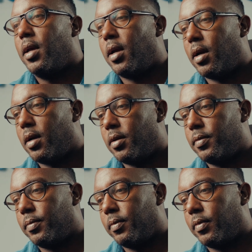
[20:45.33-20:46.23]

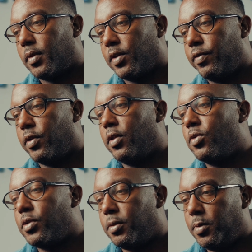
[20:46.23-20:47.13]
for
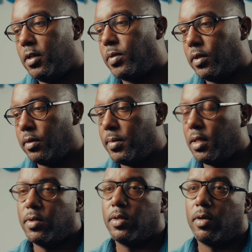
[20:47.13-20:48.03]
those people to be
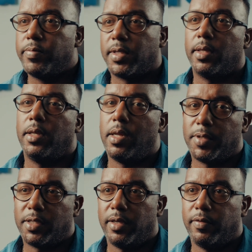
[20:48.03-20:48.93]
able to upskill
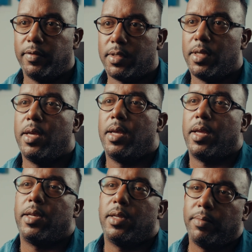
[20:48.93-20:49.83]
themselves
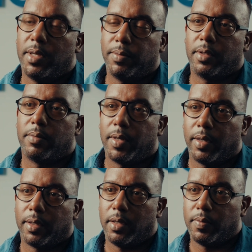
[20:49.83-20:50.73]
and then be able to
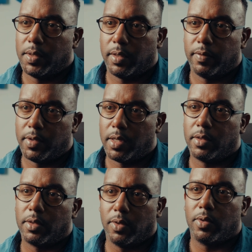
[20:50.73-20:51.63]
market themselves, not
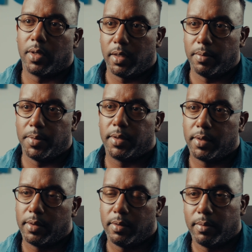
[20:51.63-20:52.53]
just locally,
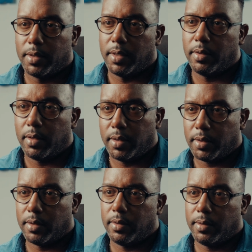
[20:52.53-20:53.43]
but
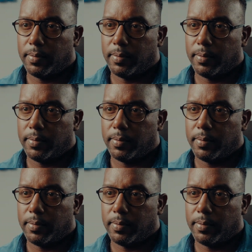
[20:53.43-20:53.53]
internationally.